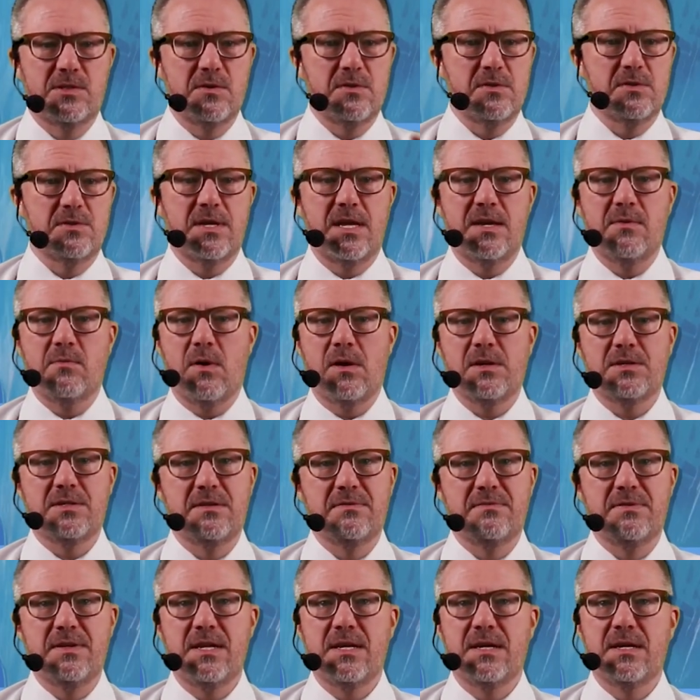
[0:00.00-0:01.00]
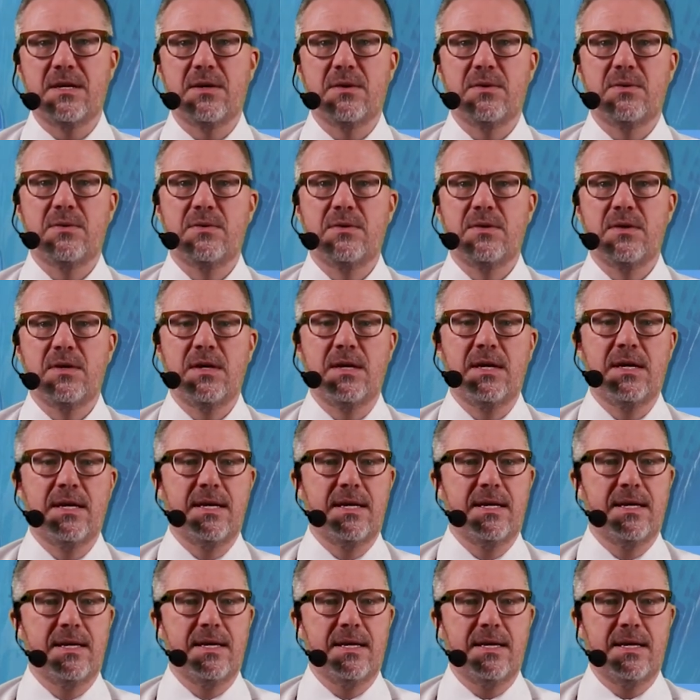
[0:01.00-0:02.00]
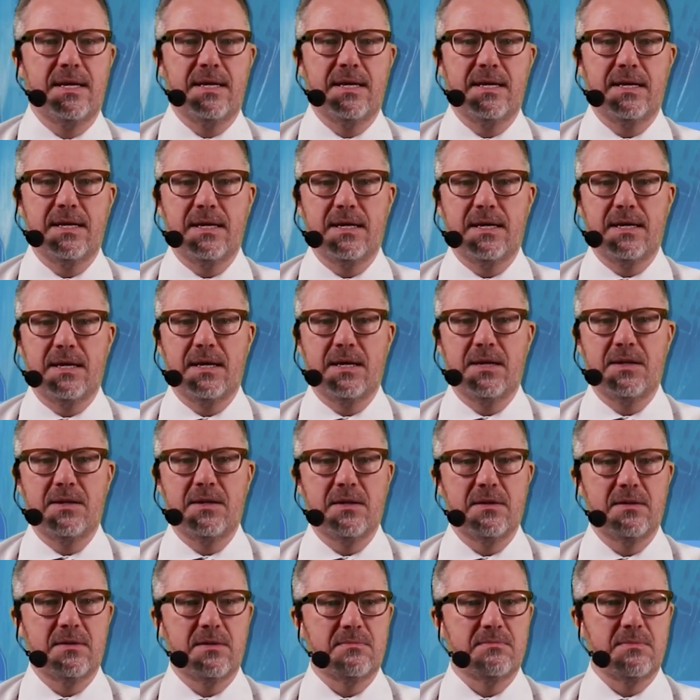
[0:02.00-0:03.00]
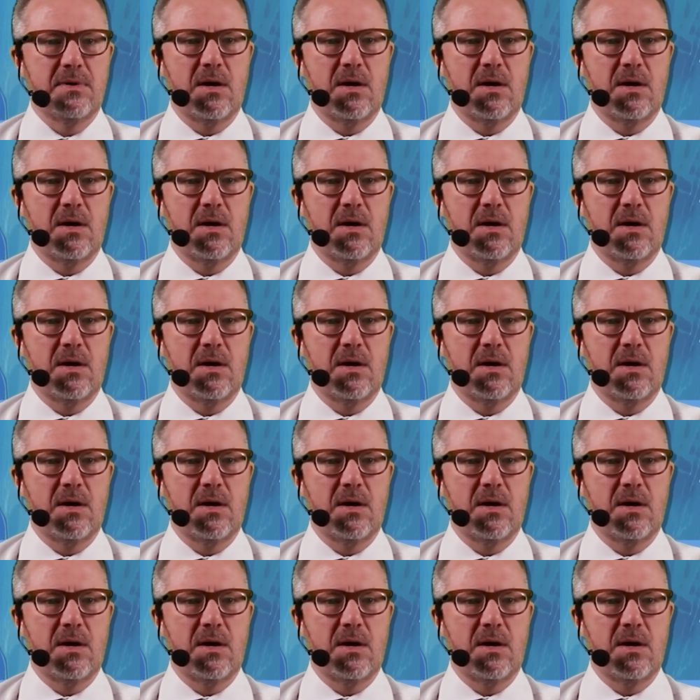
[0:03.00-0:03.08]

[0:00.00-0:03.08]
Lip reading: soon as they watch the video and